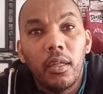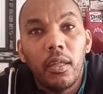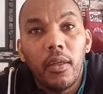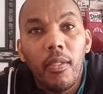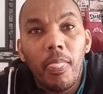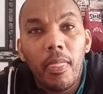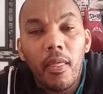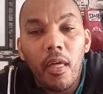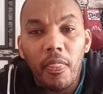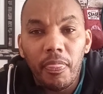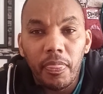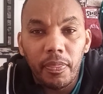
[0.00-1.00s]

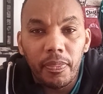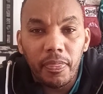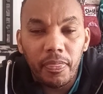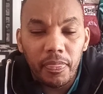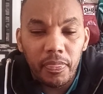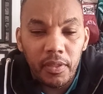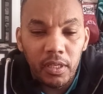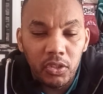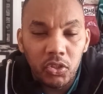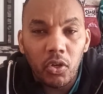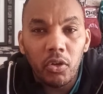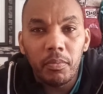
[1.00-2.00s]
And the
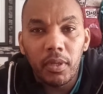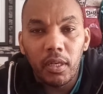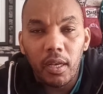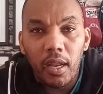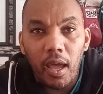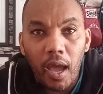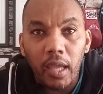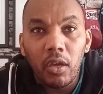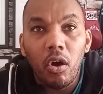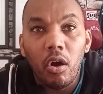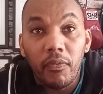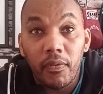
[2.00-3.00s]
enjoyment I
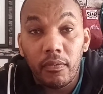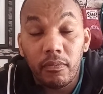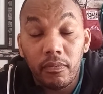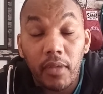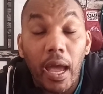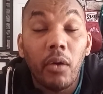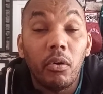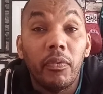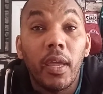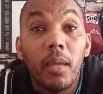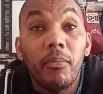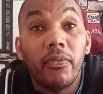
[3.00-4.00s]
got out of
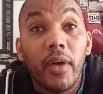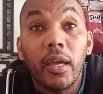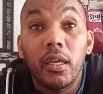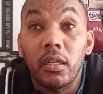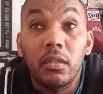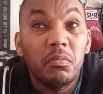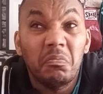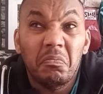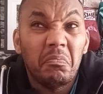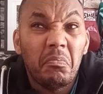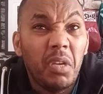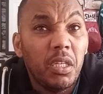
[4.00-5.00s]
him fighting
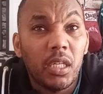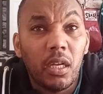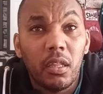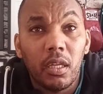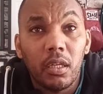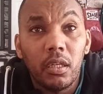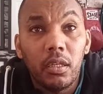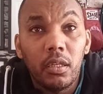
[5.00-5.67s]
beats anything.